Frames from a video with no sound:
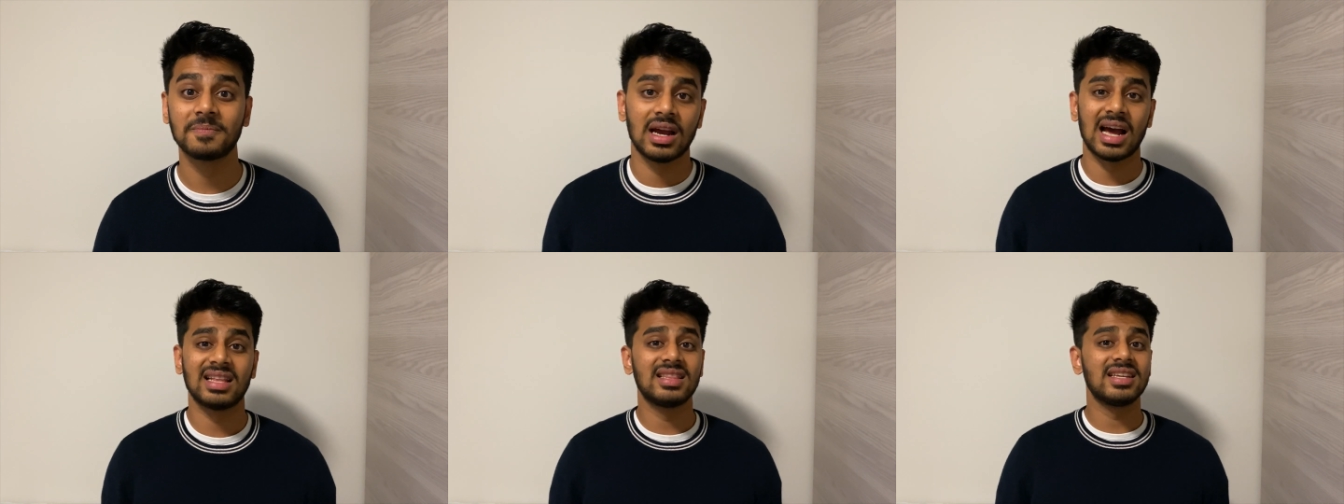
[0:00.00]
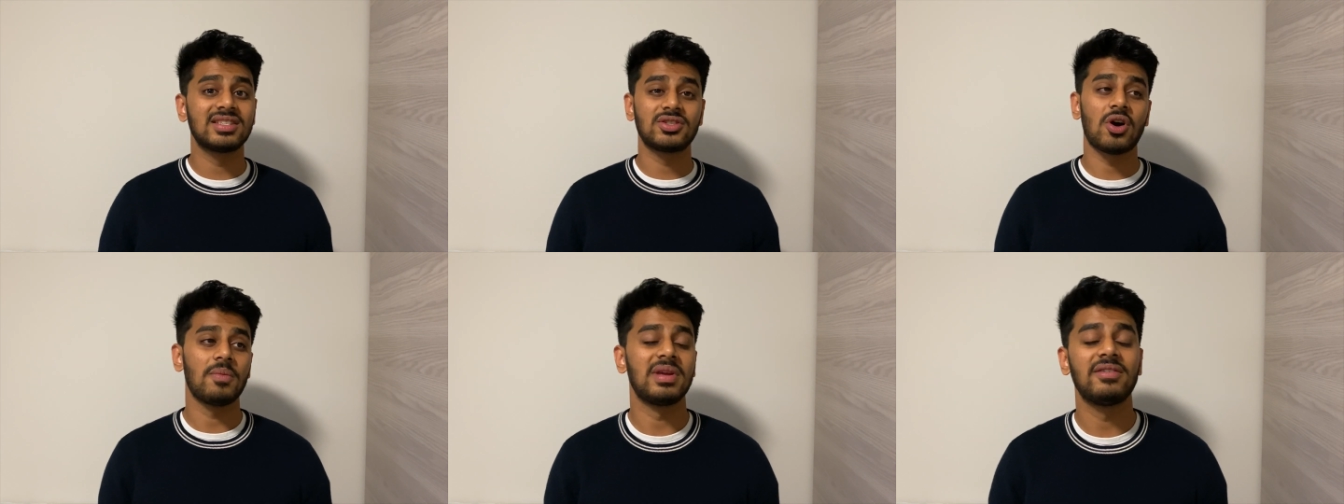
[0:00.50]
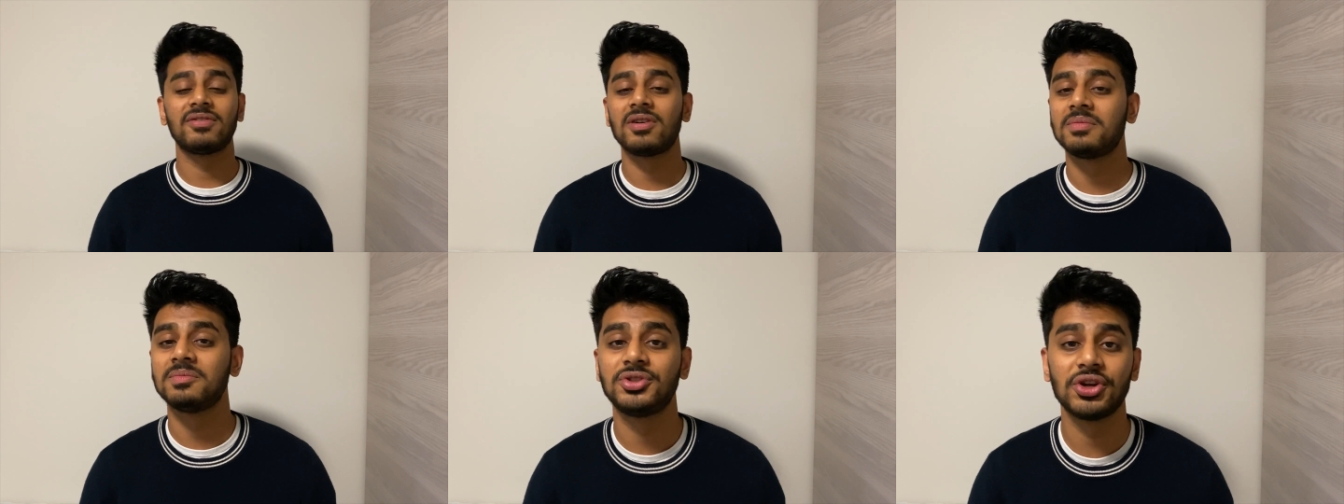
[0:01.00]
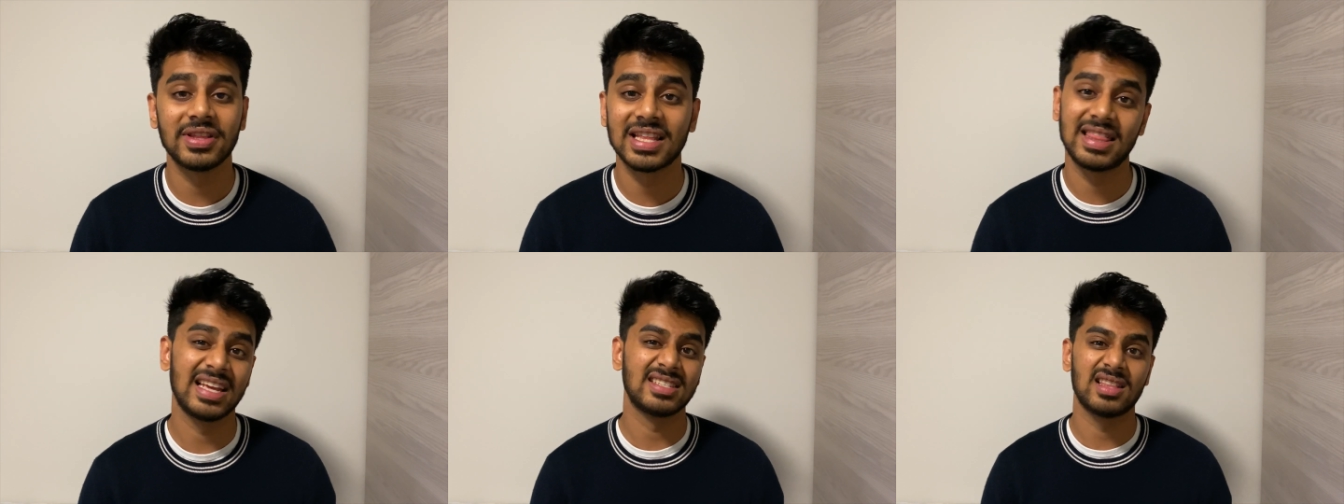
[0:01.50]
And this stopped me from doing the
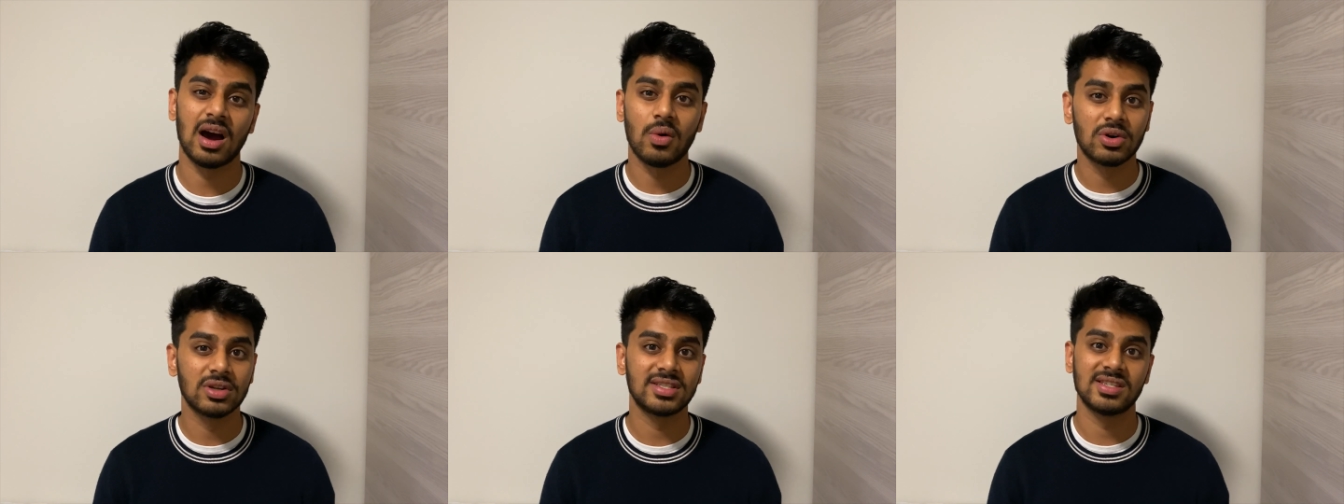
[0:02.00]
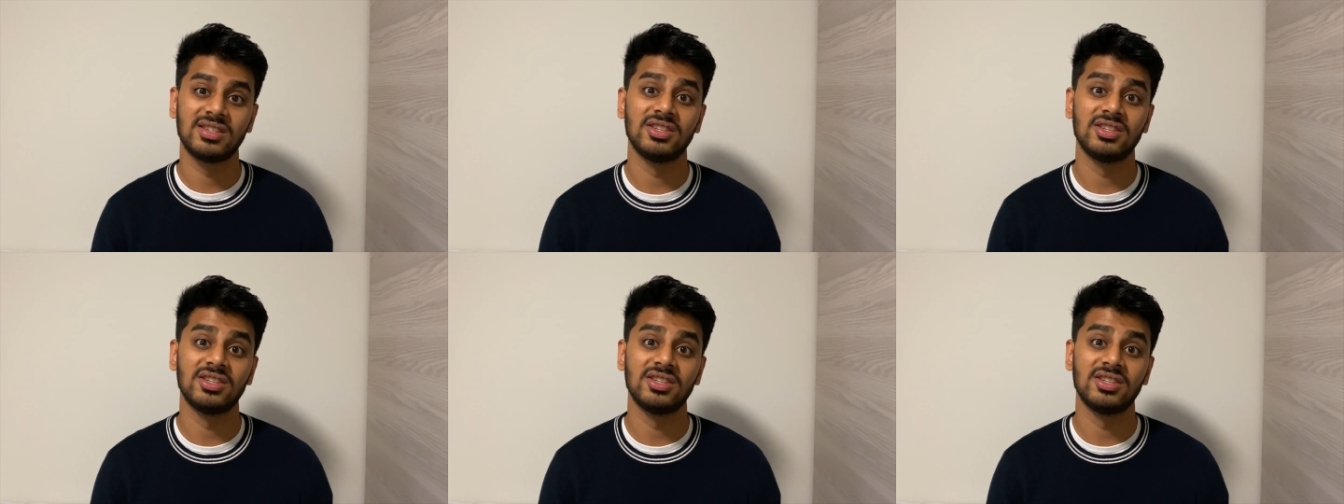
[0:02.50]
things that I wanted to